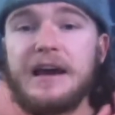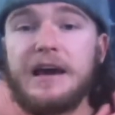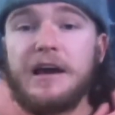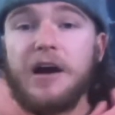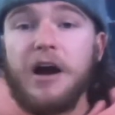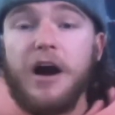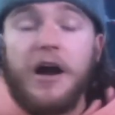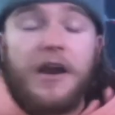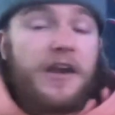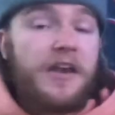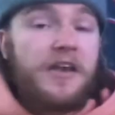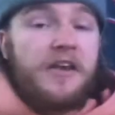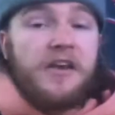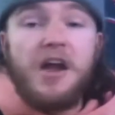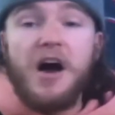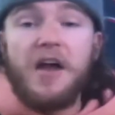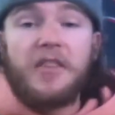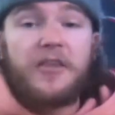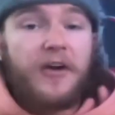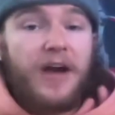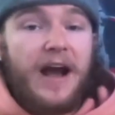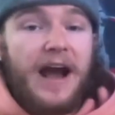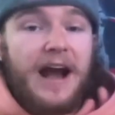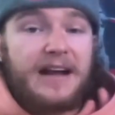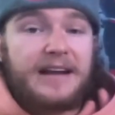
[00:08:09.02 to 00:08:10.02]

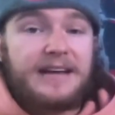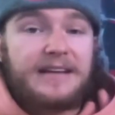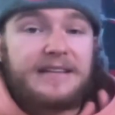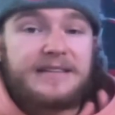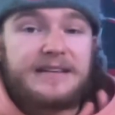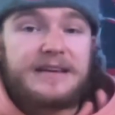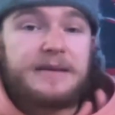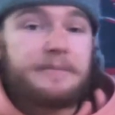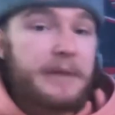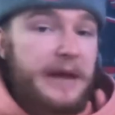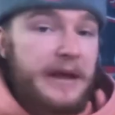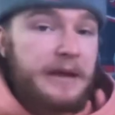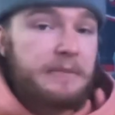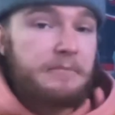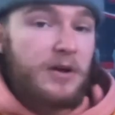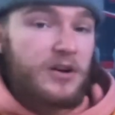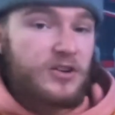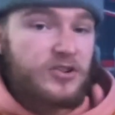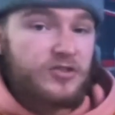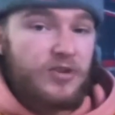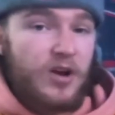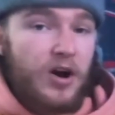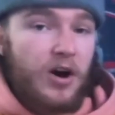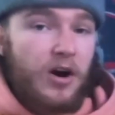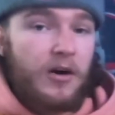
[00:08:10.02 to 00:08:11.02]
another hockey team in
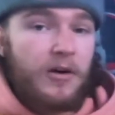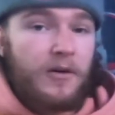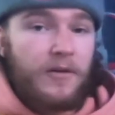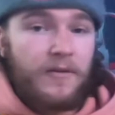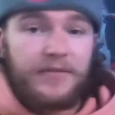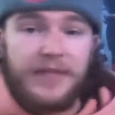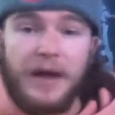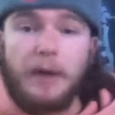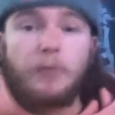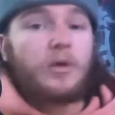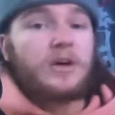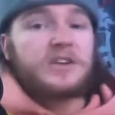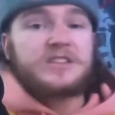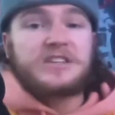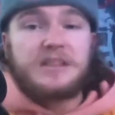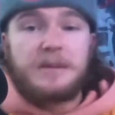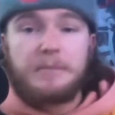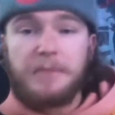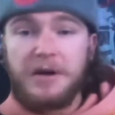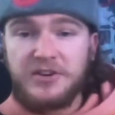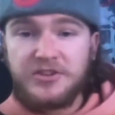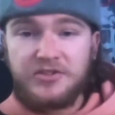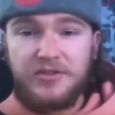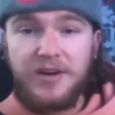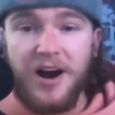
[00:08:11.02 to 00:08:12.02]
Montreal that wasn't the
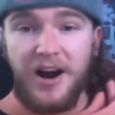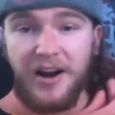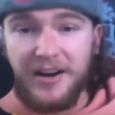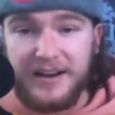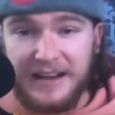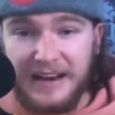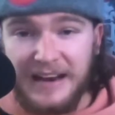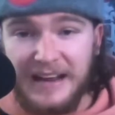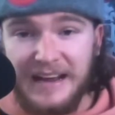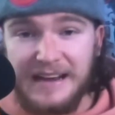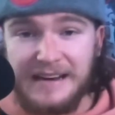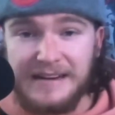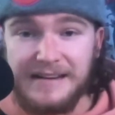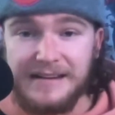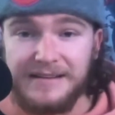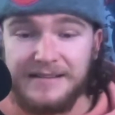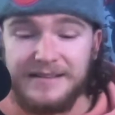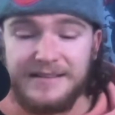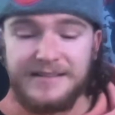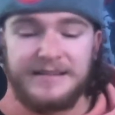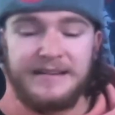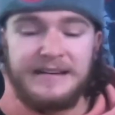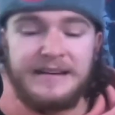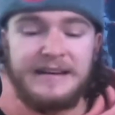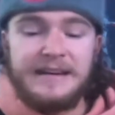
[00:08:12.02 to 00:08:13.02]
Montreal
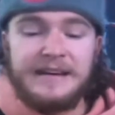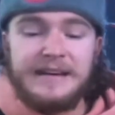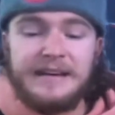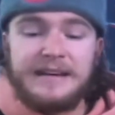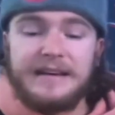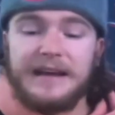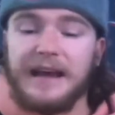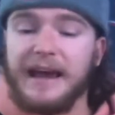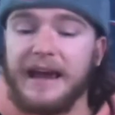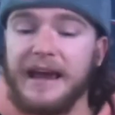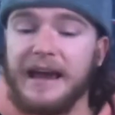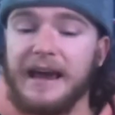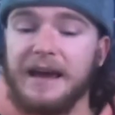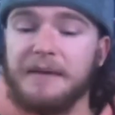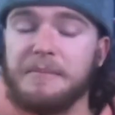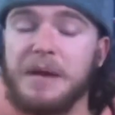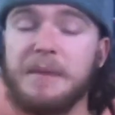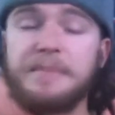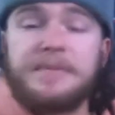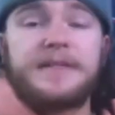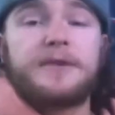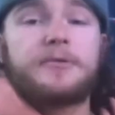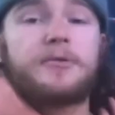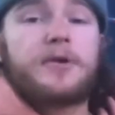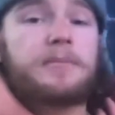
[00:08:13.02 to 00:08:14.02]
Canadiens. And
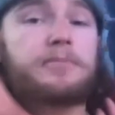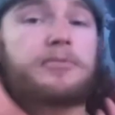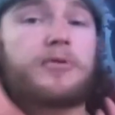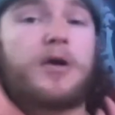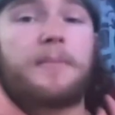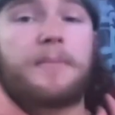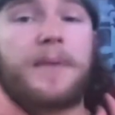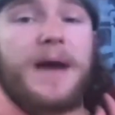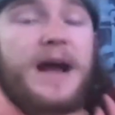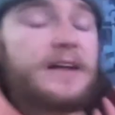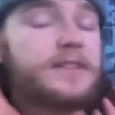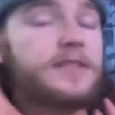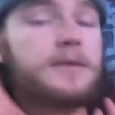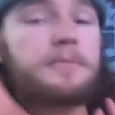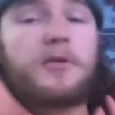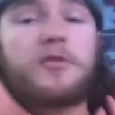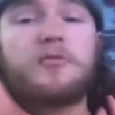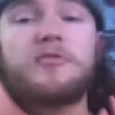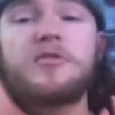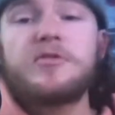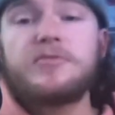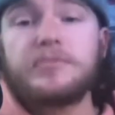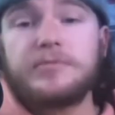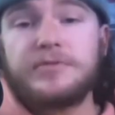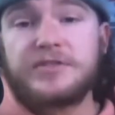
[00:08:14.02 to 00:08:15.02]
maybe they would have brought back the
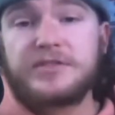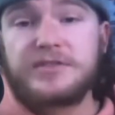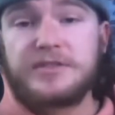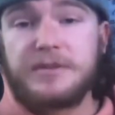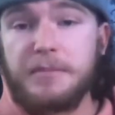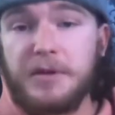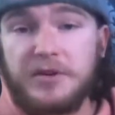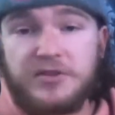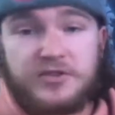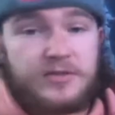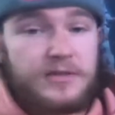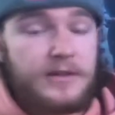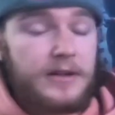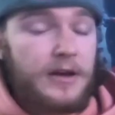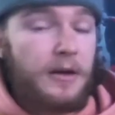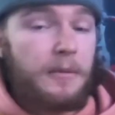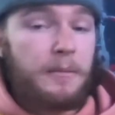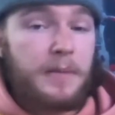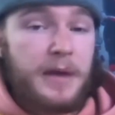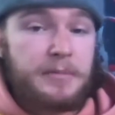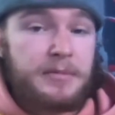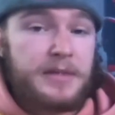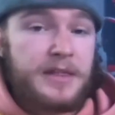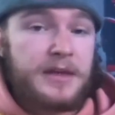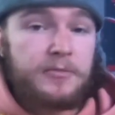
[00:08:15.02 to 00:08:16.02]
Maroons. The you know
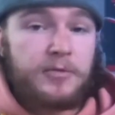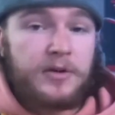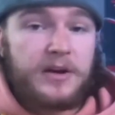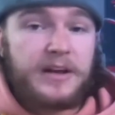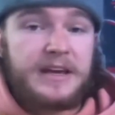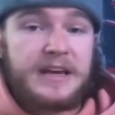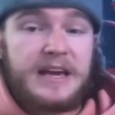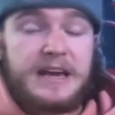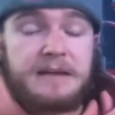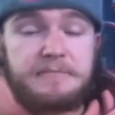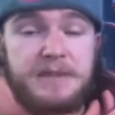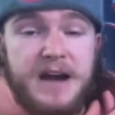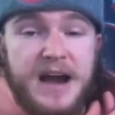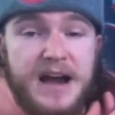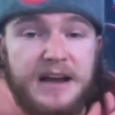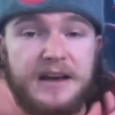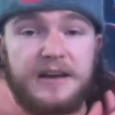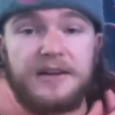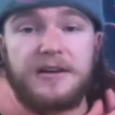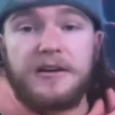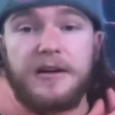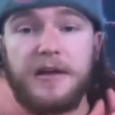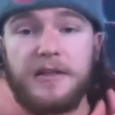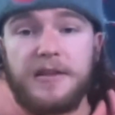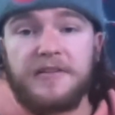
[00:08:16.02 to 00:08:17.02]
maybe they would have came back in
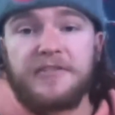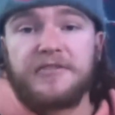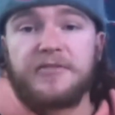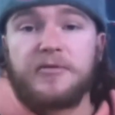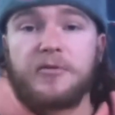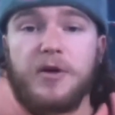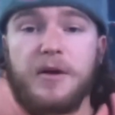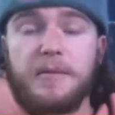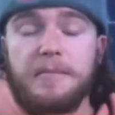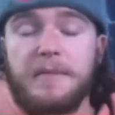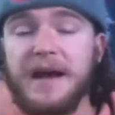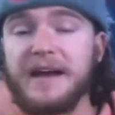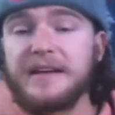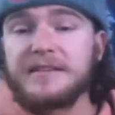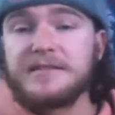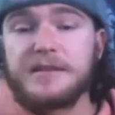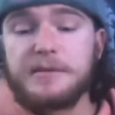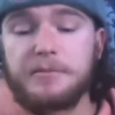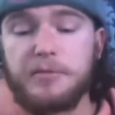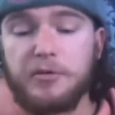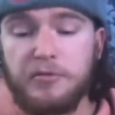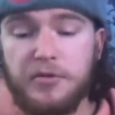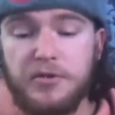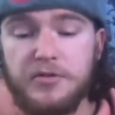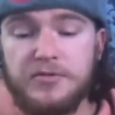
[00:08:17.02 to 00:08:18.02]
another form as the
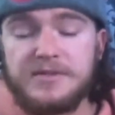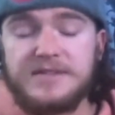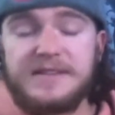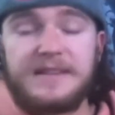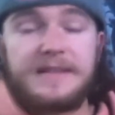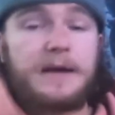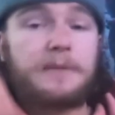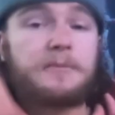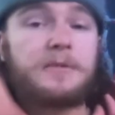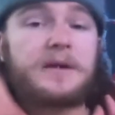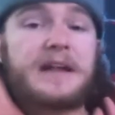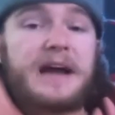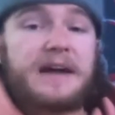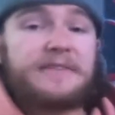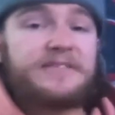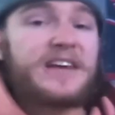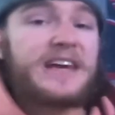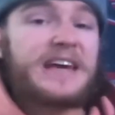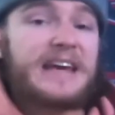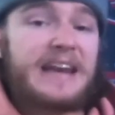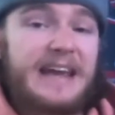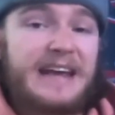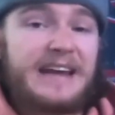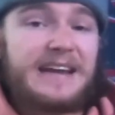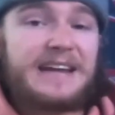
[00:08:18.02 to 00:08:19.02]
Maroons, and then we'd have the
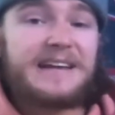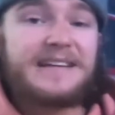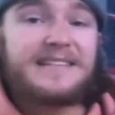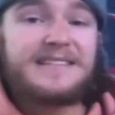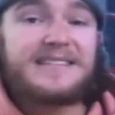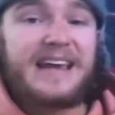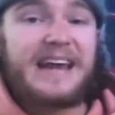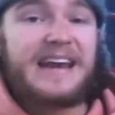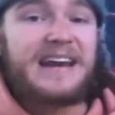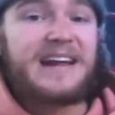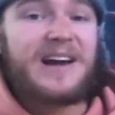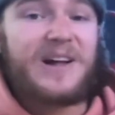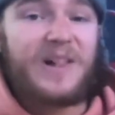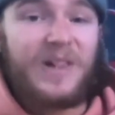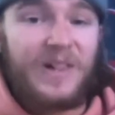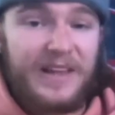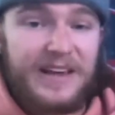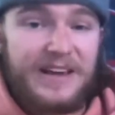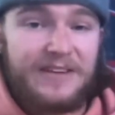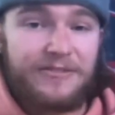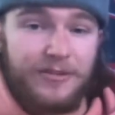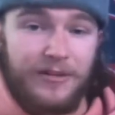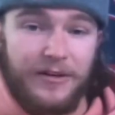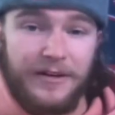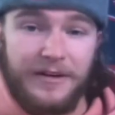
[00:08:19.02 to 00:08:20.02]
Canadiens in
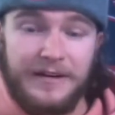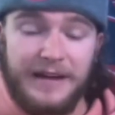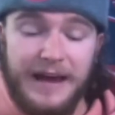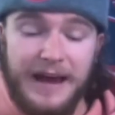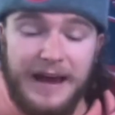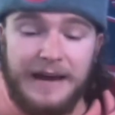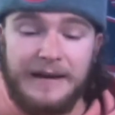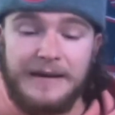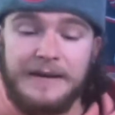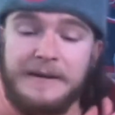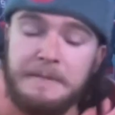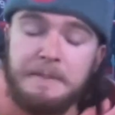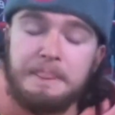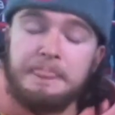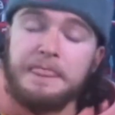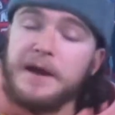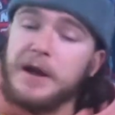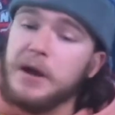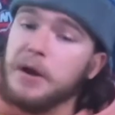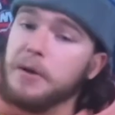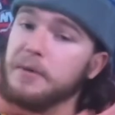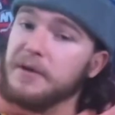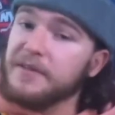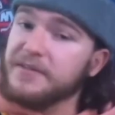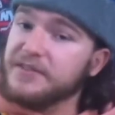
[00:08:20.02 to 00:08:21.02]
Cleveland. And
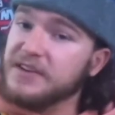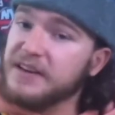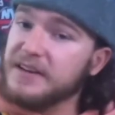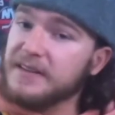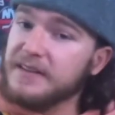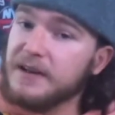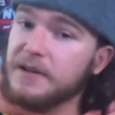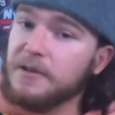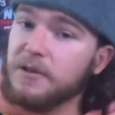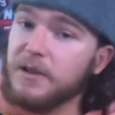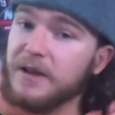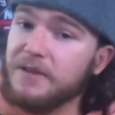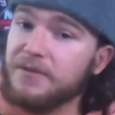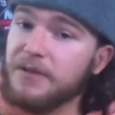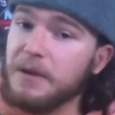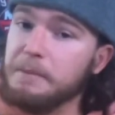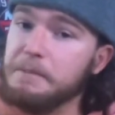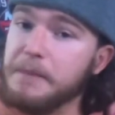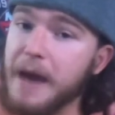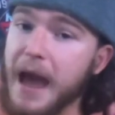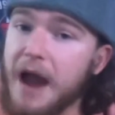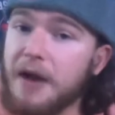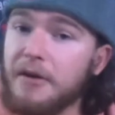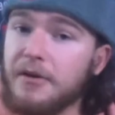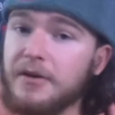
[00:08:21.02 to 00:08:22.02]
we've seen the Cleveland
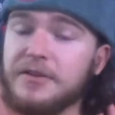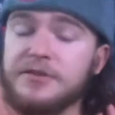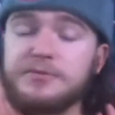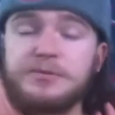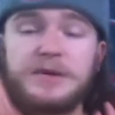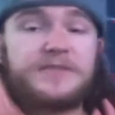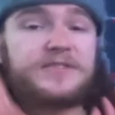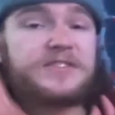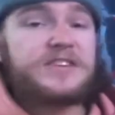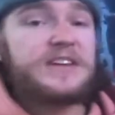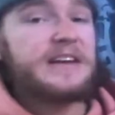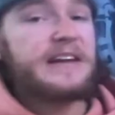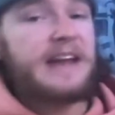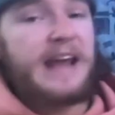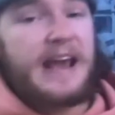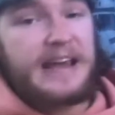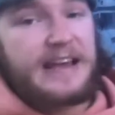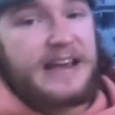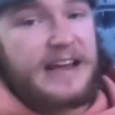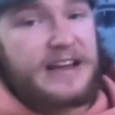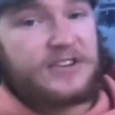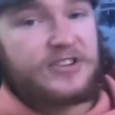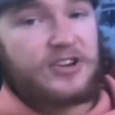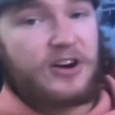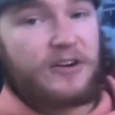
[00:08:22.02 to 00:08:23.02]
Barons, we've seen
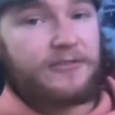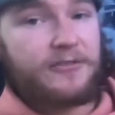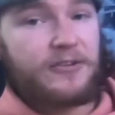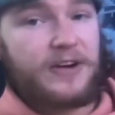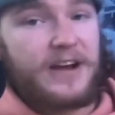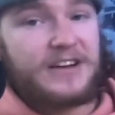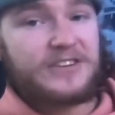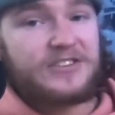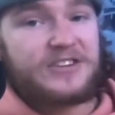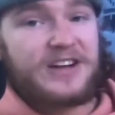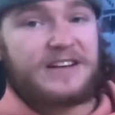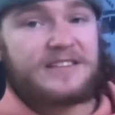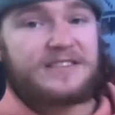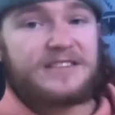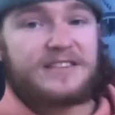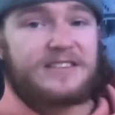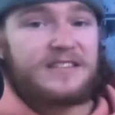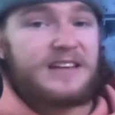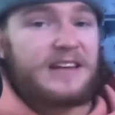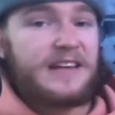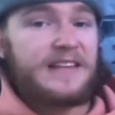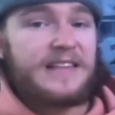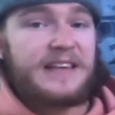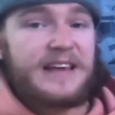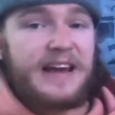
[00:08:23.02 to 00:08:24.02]
AHL franchises
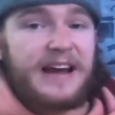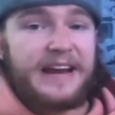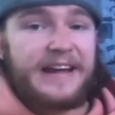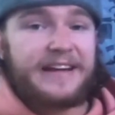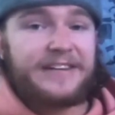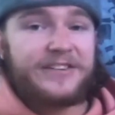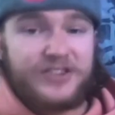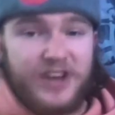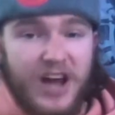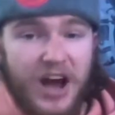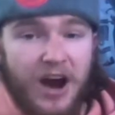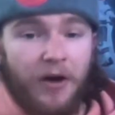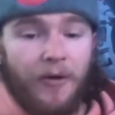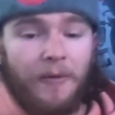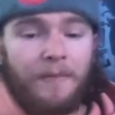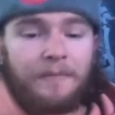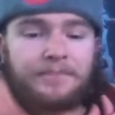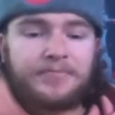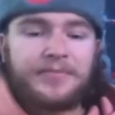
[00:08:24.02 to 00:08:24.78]
in the NHL